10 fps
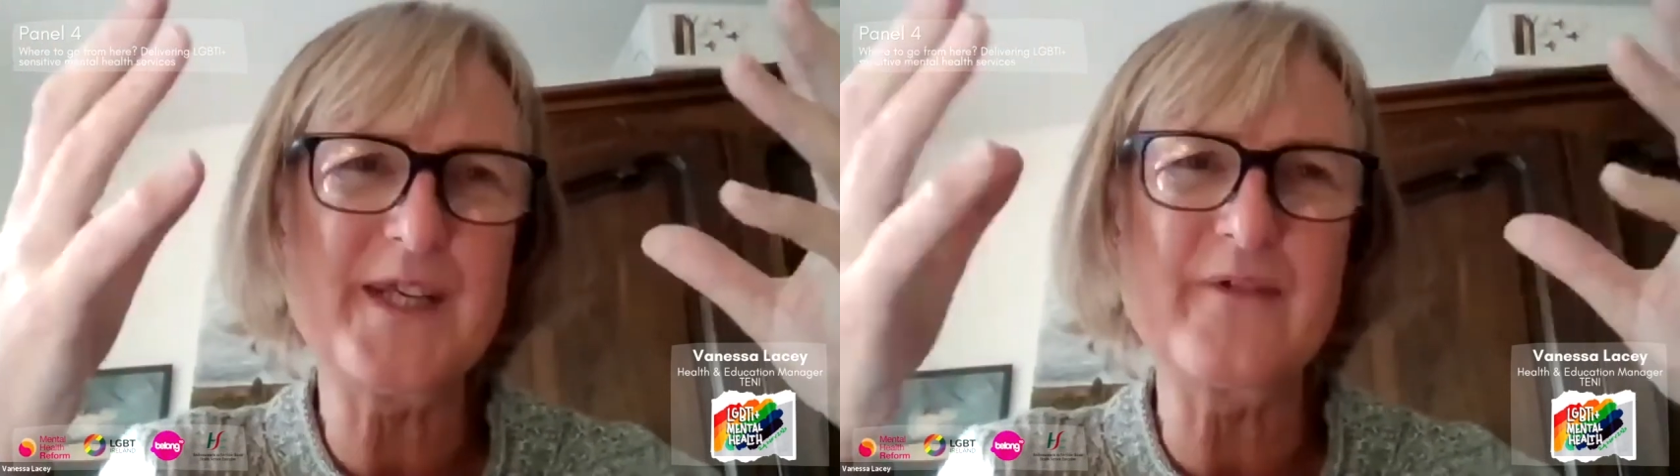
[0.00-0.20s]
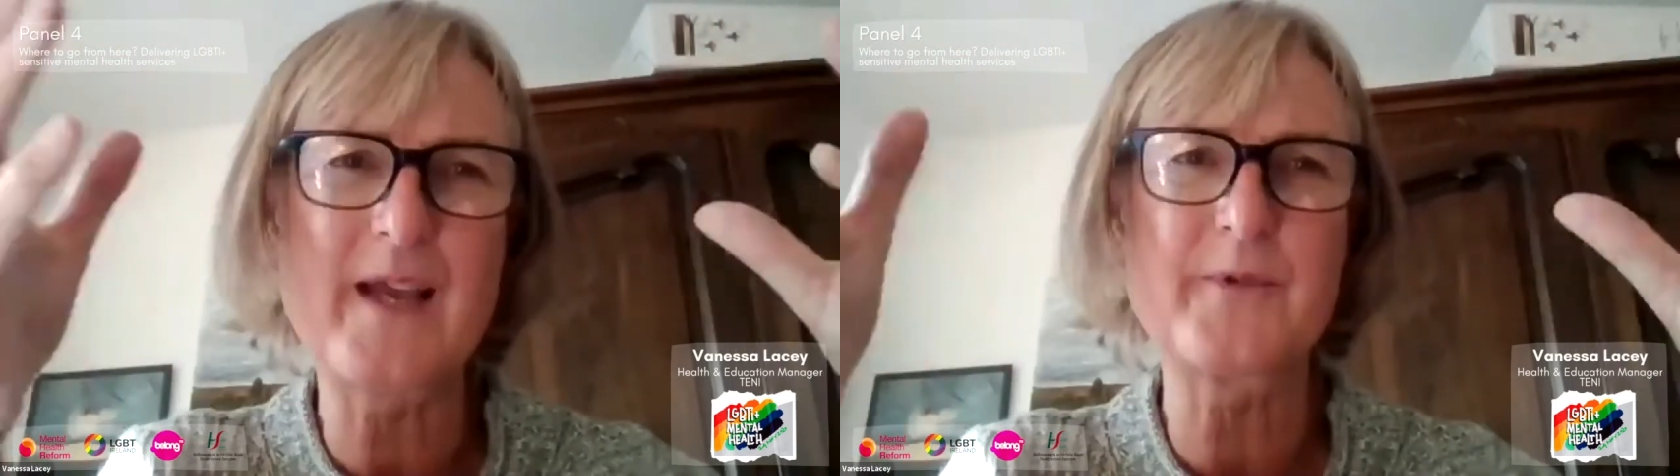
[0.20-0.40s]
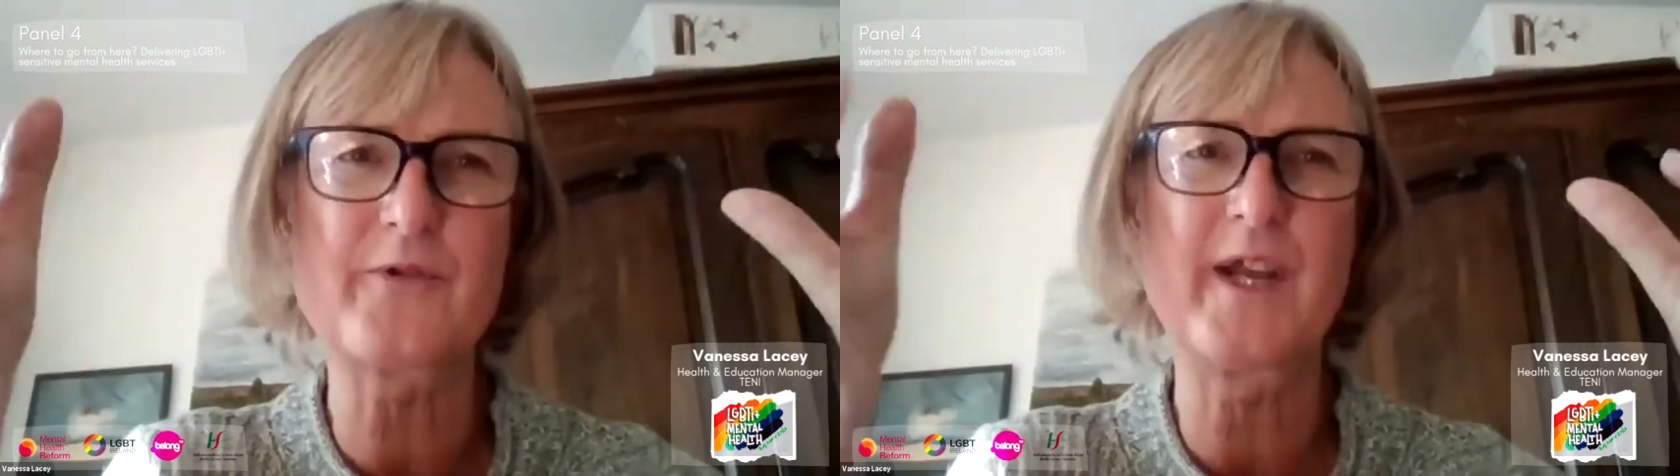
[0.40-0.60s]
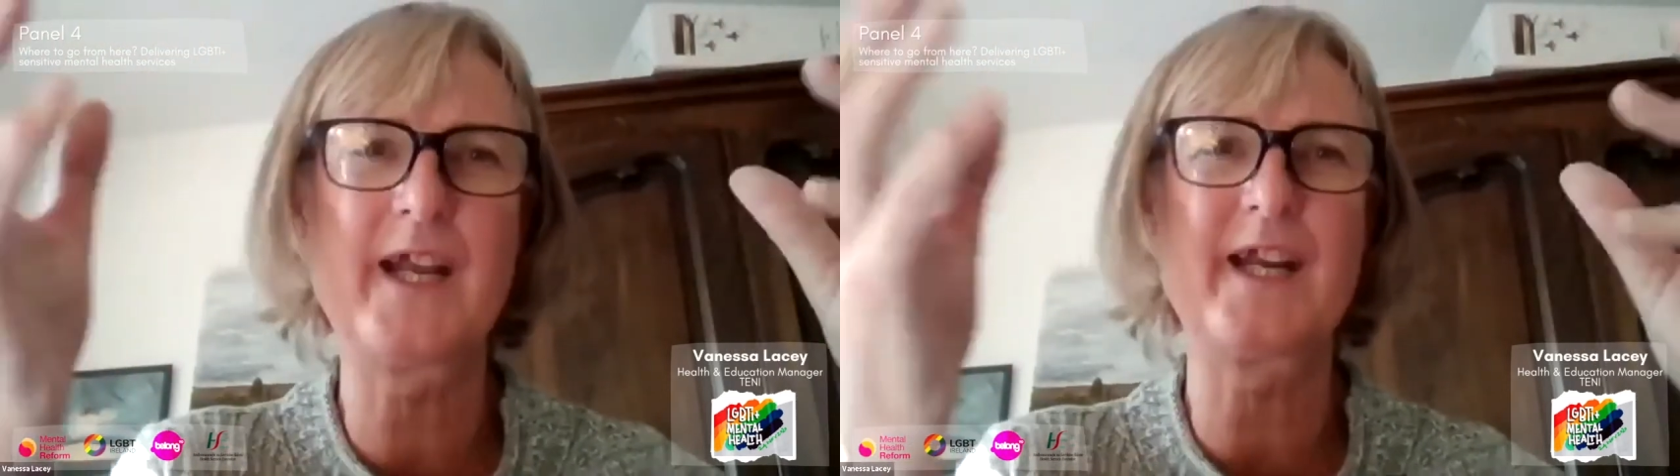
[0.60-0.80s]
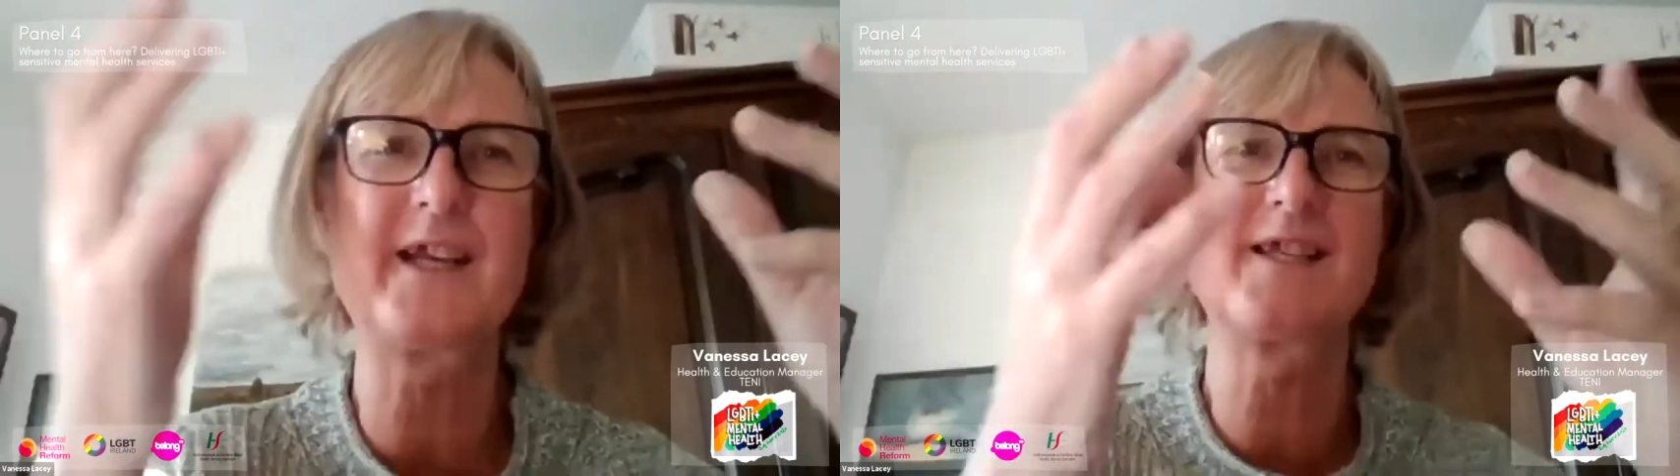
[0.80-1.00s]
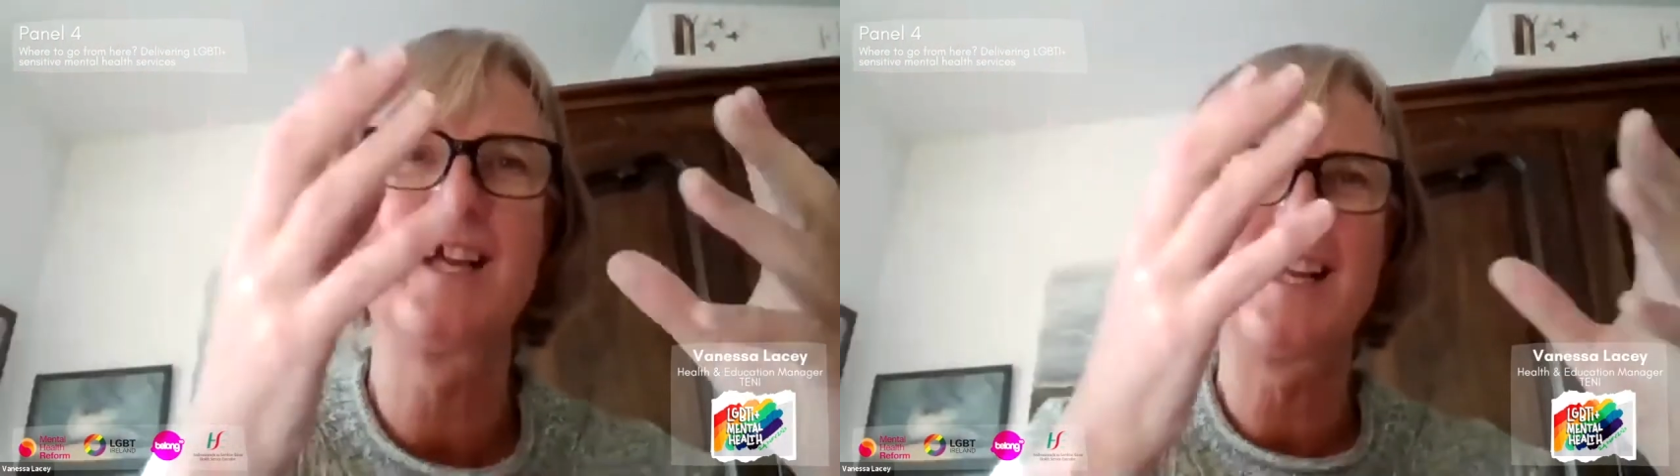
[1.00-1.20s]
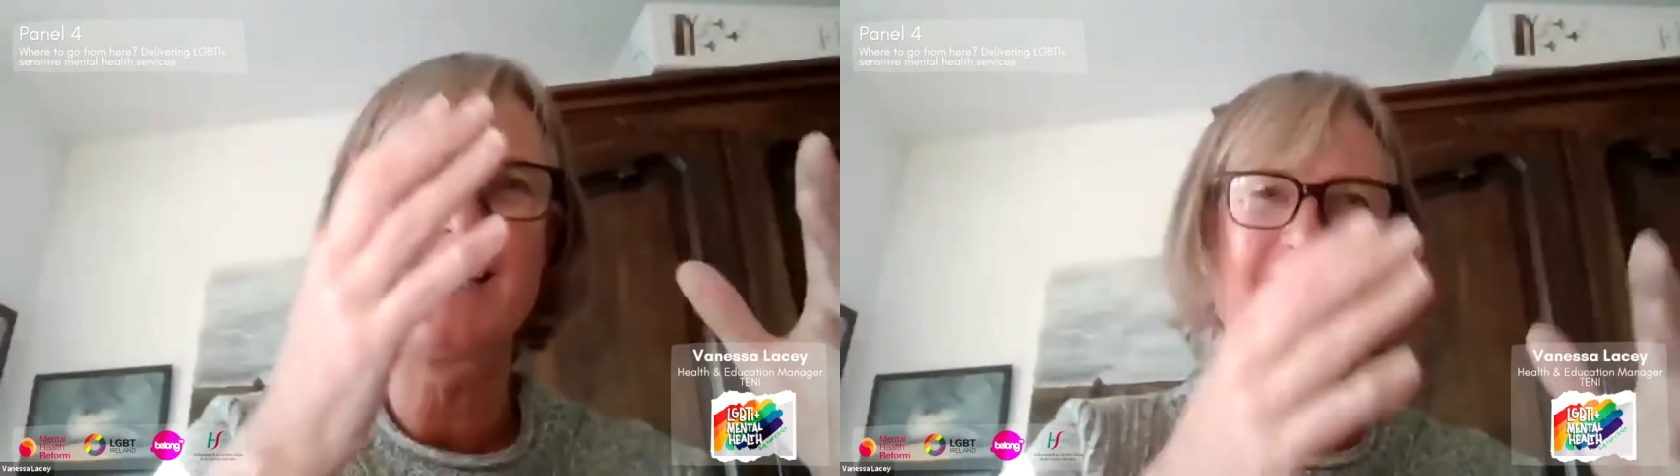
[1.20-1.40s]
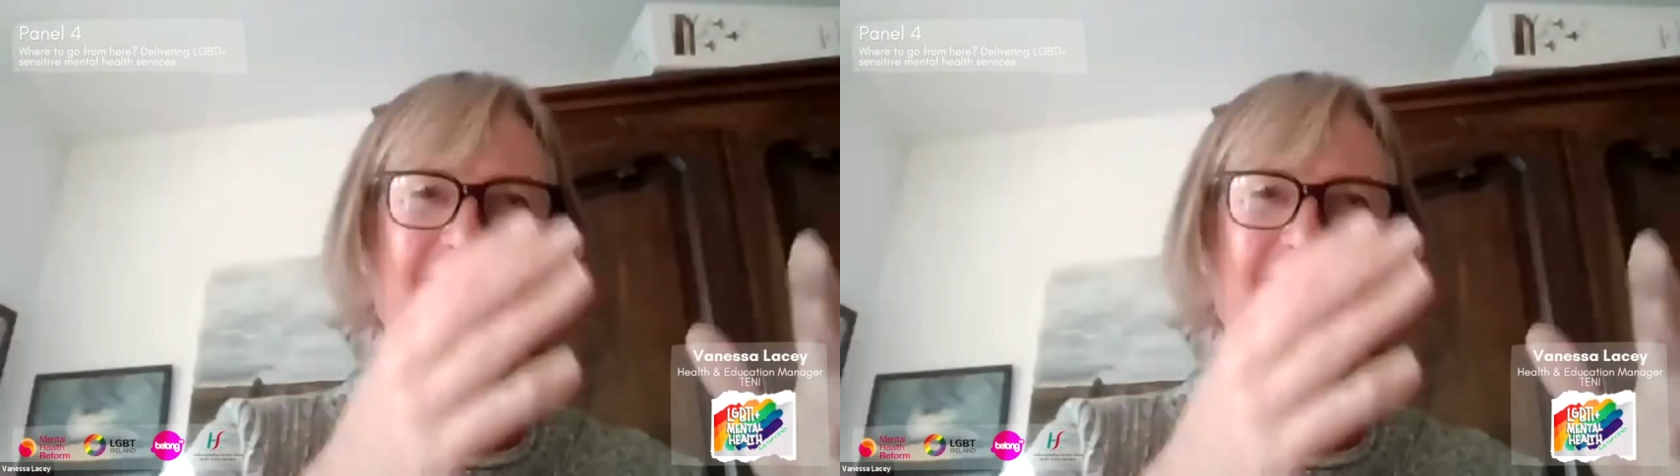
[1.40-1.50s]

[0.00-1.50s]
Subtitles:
them trainings, it's to